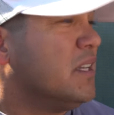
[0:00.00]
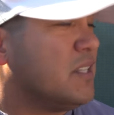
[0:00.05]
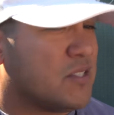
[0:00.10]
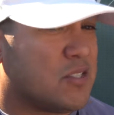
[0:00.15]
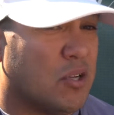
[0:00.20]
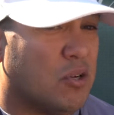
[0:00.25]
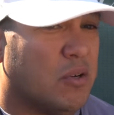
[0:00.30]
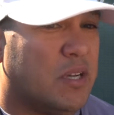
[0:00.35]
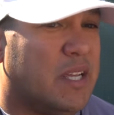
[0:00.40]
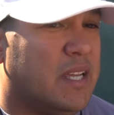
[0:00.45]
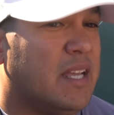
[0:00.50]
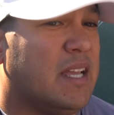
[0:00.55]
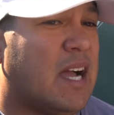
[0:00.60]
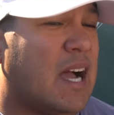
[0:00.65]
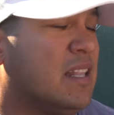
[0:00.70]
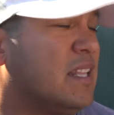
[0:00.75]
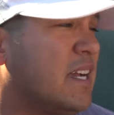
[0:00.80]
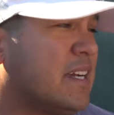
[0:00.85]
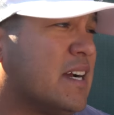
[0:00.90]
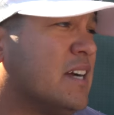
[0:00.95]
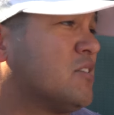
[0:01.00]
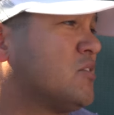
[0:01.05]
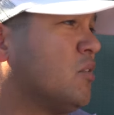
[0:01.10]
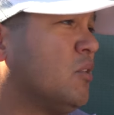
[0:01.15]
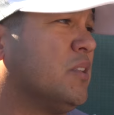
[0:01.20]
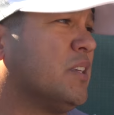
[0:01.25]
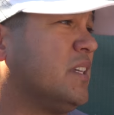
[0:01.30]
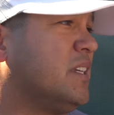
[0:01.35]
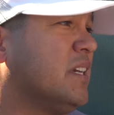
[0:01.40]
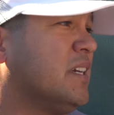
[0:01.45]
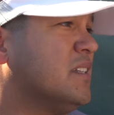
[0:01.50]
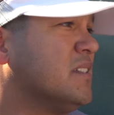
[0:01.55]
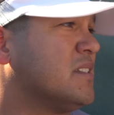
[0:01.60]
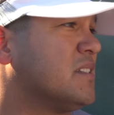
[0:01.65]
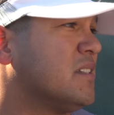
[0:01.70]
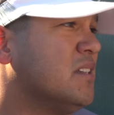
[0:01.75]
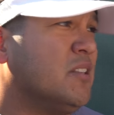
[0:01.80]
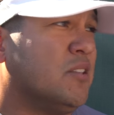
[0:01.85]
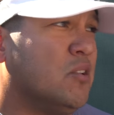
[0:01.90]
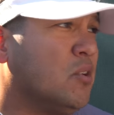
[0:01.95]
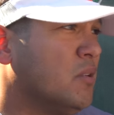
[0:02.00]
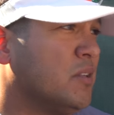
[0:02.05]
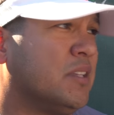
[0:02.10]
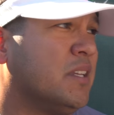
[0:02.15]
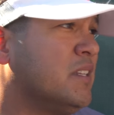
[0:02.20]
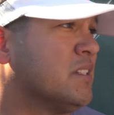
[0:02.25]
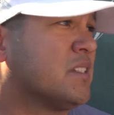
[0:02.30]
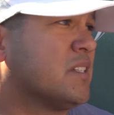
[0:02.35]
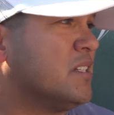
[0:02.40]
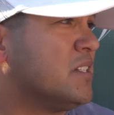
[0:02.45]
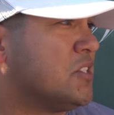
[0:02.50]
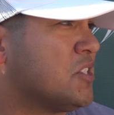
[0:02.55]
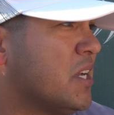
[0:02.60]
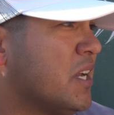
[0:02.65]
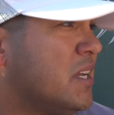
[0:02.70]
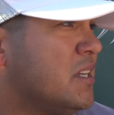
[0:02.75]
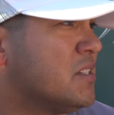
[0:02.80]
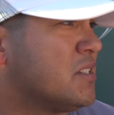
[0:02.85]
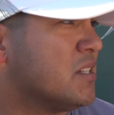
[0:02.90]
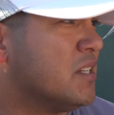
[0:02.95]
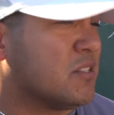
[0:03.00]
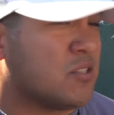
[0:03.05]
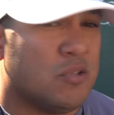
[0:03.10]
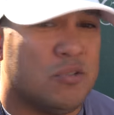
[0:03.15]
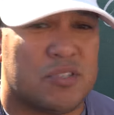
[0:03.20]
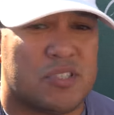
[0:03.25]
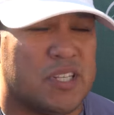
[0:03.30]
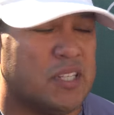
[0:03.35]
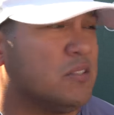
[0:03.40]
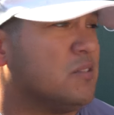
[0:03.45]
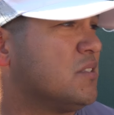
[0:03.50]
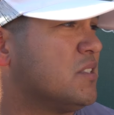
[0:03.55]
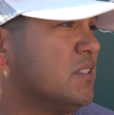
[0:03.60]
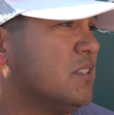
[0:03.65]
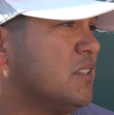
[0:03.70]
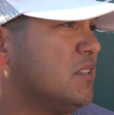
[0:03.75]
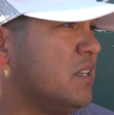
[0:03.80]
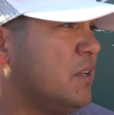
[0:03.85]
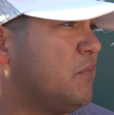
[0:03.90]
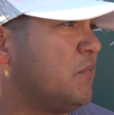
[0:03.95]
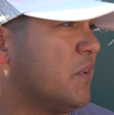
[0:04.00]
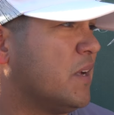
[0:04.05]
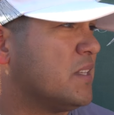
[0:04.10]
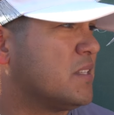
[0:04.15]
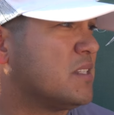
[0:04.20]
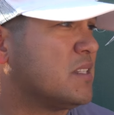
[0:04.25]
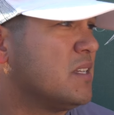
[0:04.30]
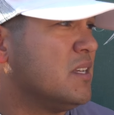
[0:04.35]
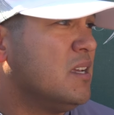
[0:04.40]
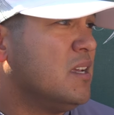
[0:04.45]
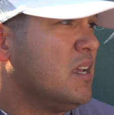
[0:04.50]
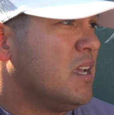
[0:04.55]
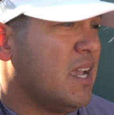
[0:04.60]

So, like I told the kids, the only thing that's going to change is who signals in the defense.